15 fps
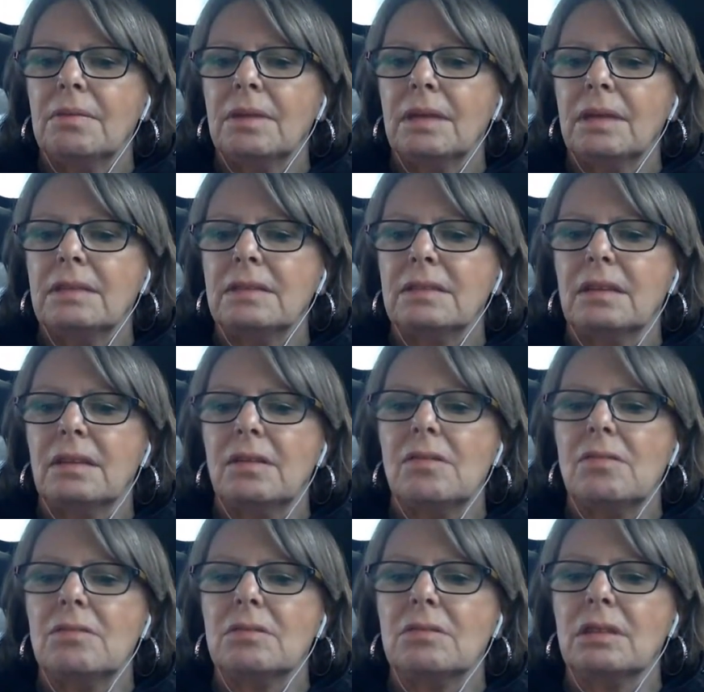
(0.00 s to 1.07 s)
Is it,
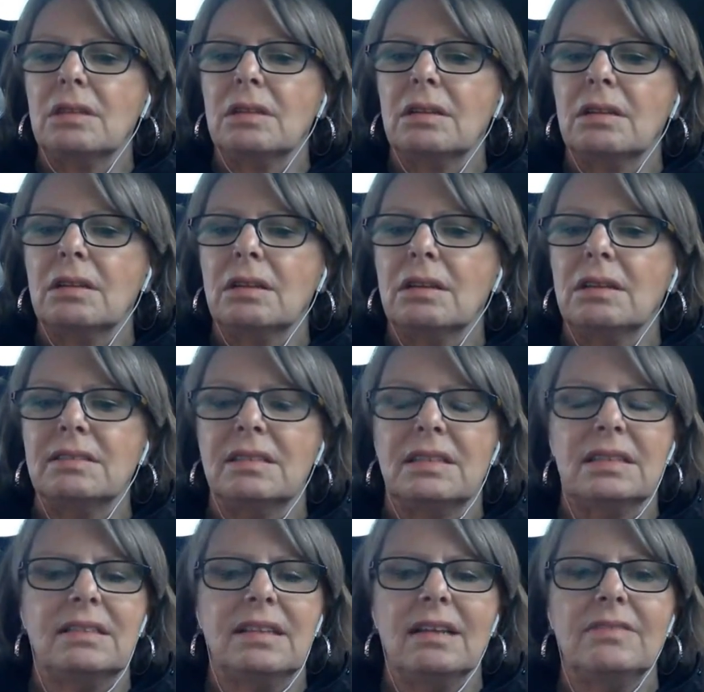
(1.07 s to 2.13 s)
oh, is it
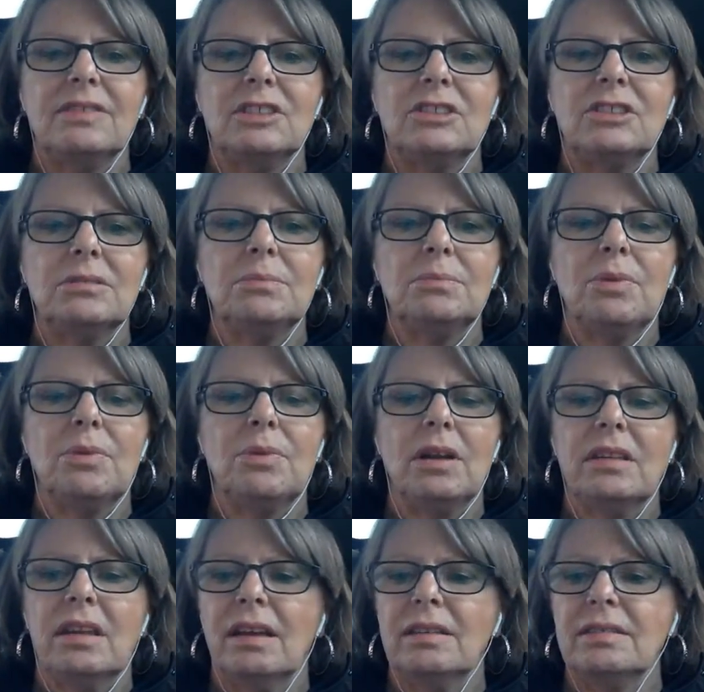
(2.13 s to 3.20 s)
a television
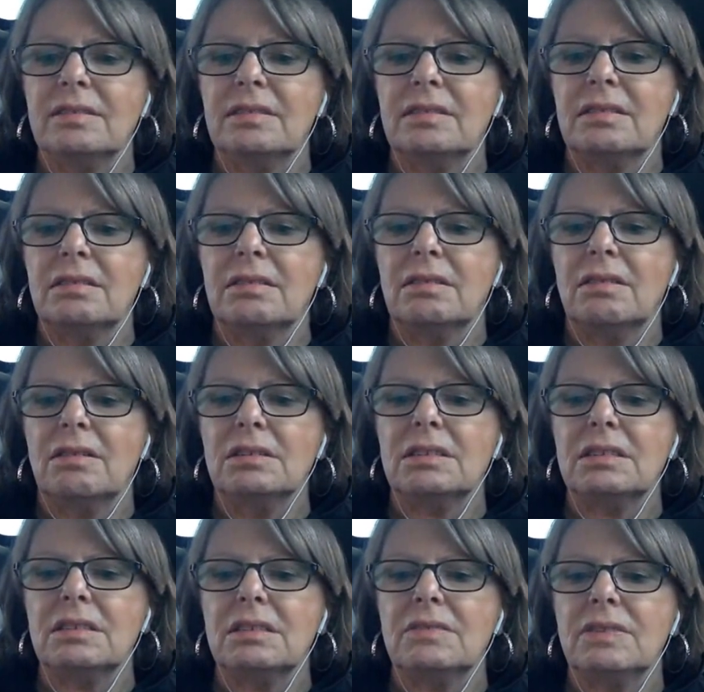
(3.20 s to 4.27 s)
broadcast on
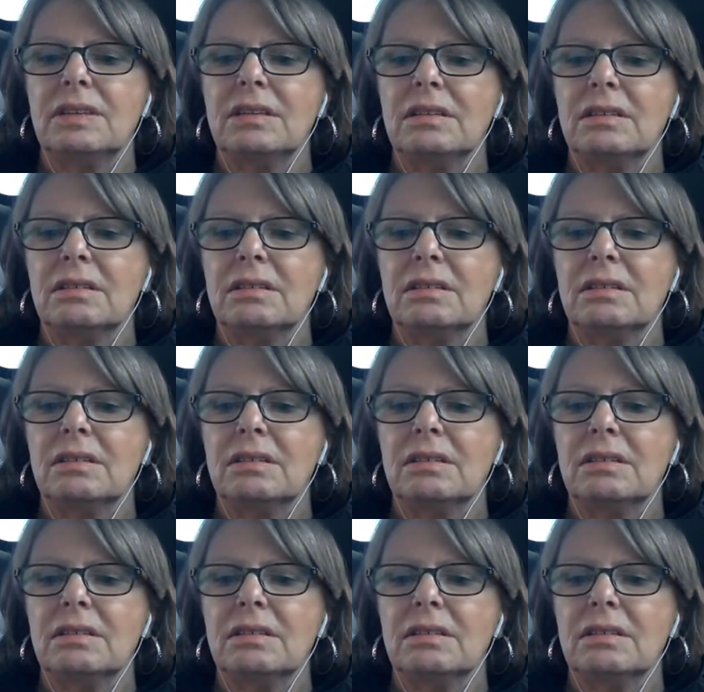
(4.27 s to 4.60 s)
TV?